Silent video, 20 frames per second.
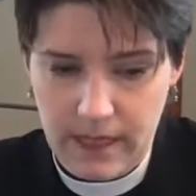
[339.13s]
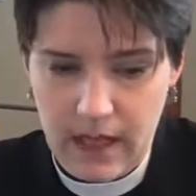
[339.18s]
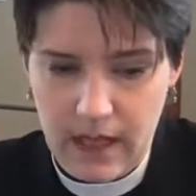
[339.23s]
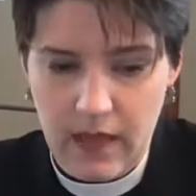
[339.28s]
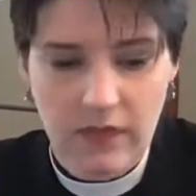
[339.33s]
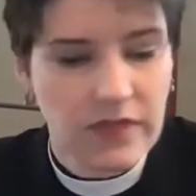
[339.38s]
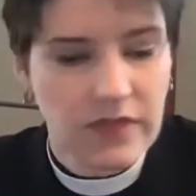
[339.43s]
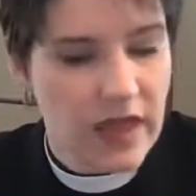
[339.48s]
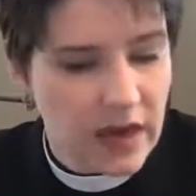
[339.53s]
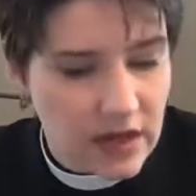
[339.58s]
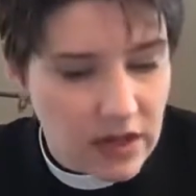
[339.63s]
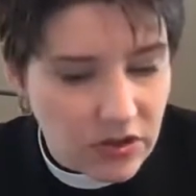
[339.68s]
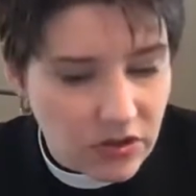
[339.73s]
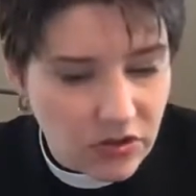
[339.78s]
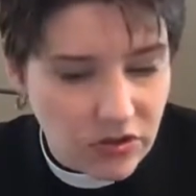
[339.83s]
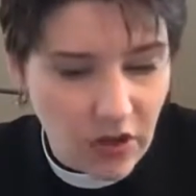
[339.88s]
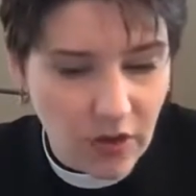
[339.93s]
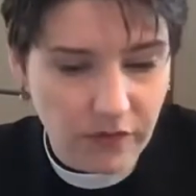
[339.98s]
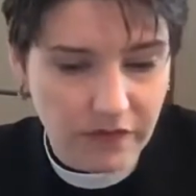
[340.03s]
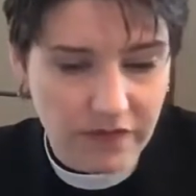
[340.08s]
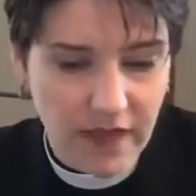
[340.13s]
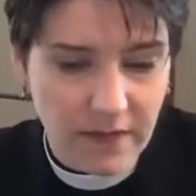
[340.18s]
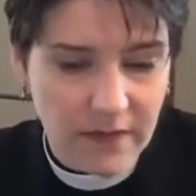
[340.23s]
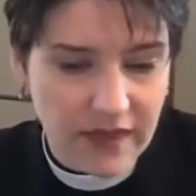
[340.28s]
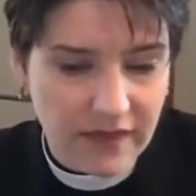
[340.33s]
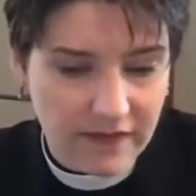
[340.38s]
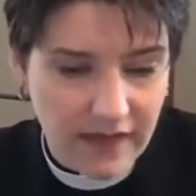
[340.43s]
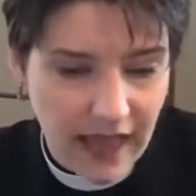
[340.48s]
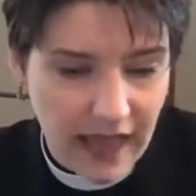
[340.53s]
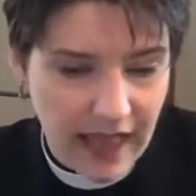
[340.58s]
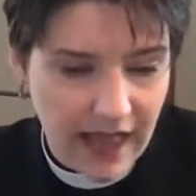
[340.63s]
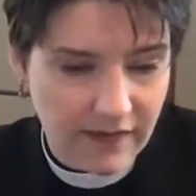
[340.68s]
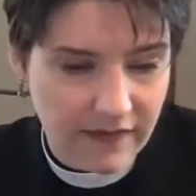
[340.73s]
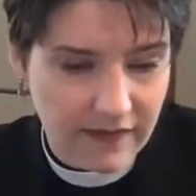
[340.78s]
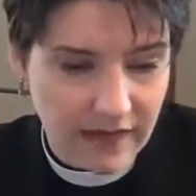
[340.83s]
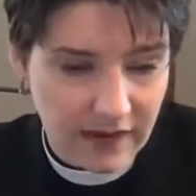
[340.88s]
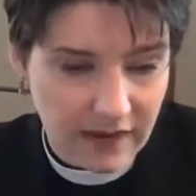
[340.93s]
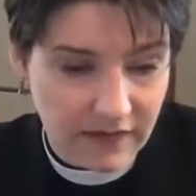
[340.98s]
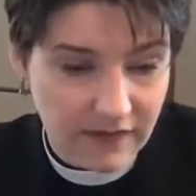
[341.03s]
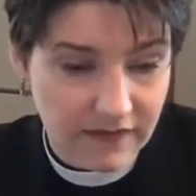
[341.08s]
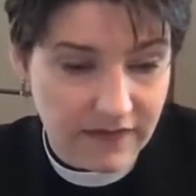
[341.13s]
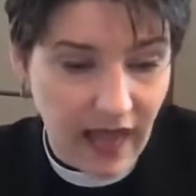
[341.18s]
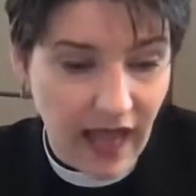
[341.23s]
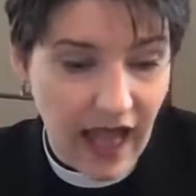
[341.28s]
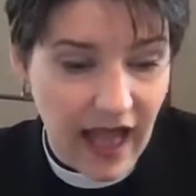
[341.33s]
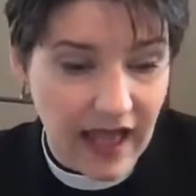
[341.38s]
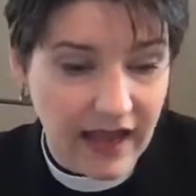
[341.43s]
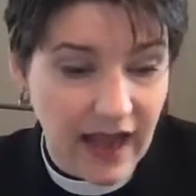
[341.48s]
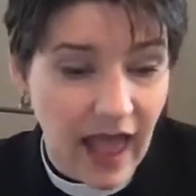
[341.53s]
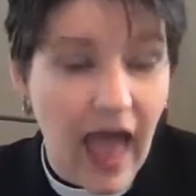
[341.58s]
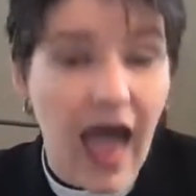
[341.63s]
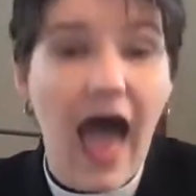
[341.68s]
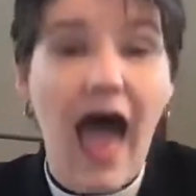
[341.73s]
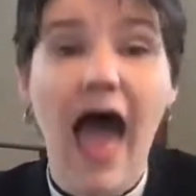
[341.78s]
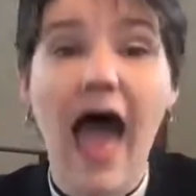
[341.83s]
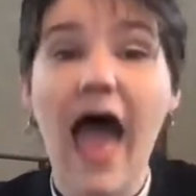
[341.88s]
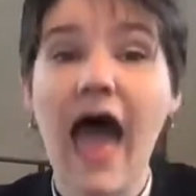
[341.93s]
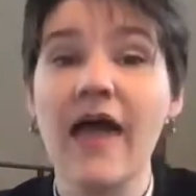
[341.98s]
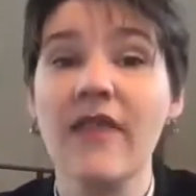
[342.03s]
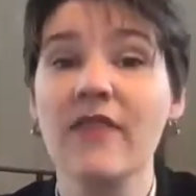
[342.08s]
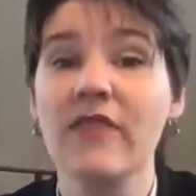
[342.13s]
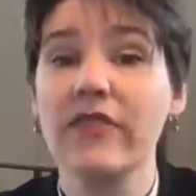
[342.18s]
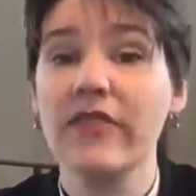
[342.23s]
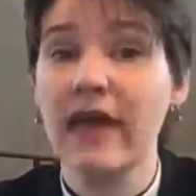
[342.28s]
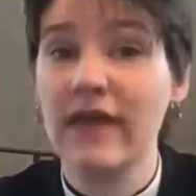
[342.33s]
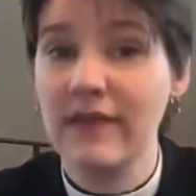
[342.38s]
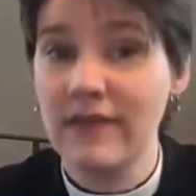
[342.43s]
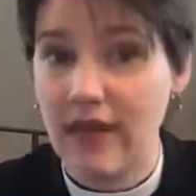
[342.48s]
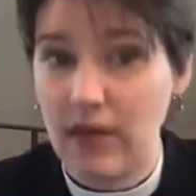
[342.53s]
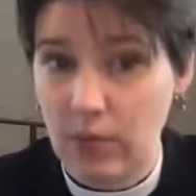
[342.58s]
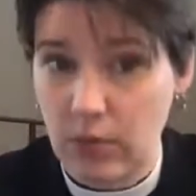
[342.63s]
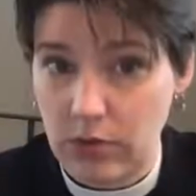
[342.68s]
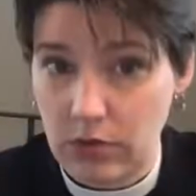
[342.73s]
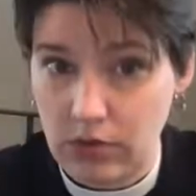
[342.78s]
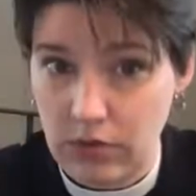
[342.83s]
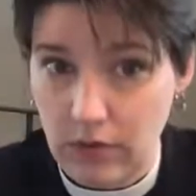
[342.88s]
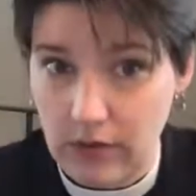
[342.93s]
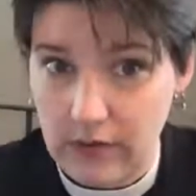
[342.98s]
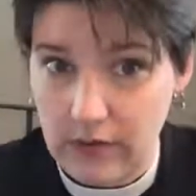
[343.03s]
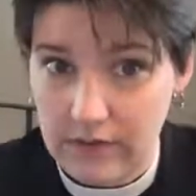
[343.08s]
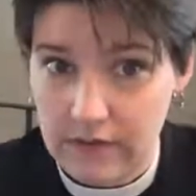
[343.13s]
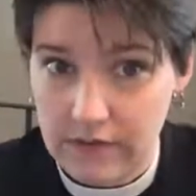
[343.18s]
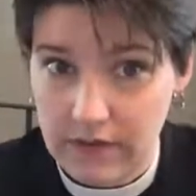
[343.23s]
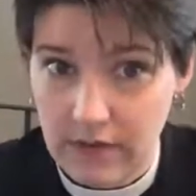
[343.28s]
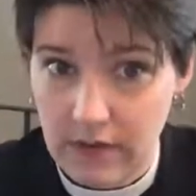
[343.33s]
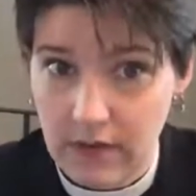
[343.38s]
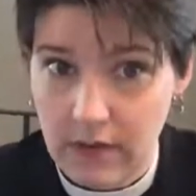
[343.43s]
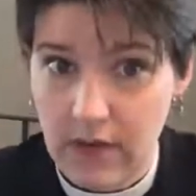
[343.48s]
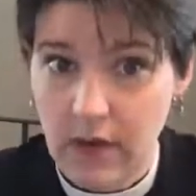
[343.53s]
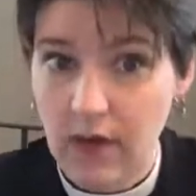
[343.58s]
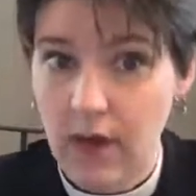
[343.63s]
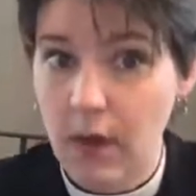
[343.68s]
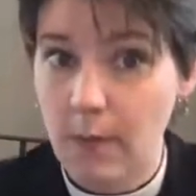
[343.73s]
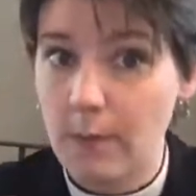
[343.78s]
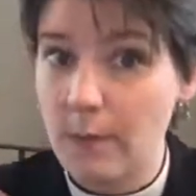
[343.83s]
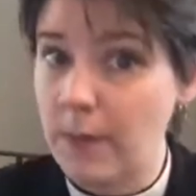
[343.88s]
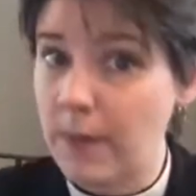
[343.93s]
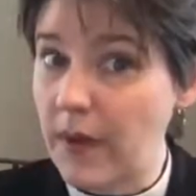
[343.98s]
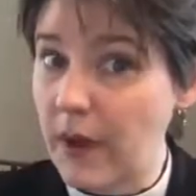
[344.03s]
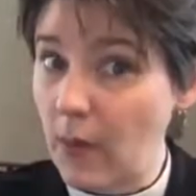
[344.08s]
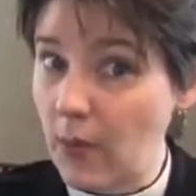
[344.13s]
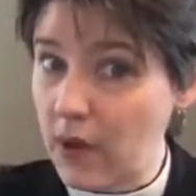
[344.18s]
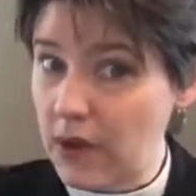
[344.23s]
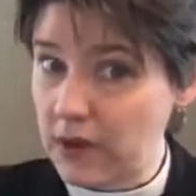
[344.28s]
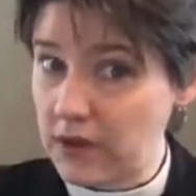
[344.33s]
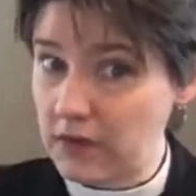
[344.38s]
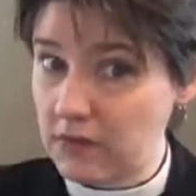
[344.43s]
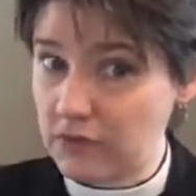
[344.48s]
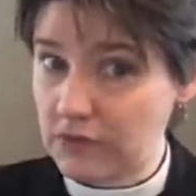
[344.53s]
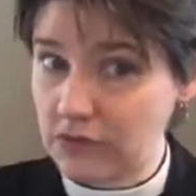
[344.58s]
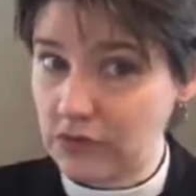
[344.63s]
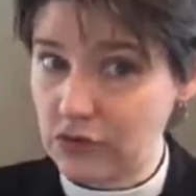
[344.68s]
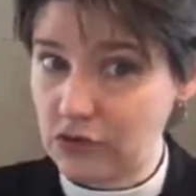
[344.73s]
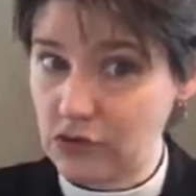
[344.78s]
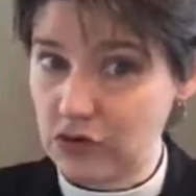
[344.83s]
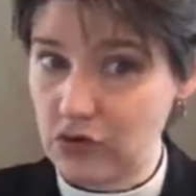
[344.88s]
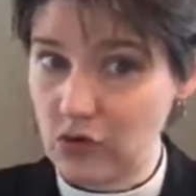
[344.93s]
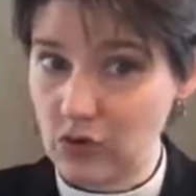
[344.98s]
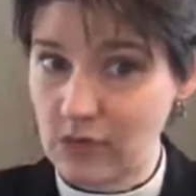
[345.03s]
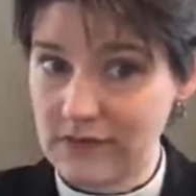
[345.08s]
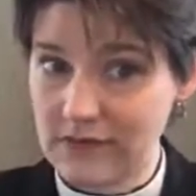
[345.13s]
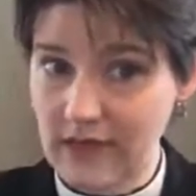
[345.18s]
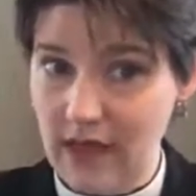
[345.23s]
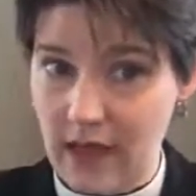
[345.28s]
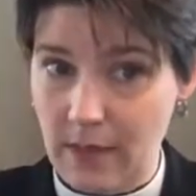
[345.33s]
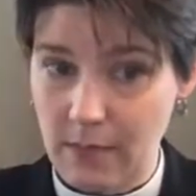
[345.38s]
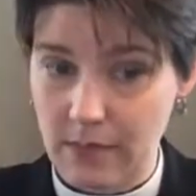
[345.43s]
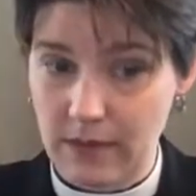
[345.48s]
Then he shows them his hands and his side, and then they rejoice. But when he first shows up,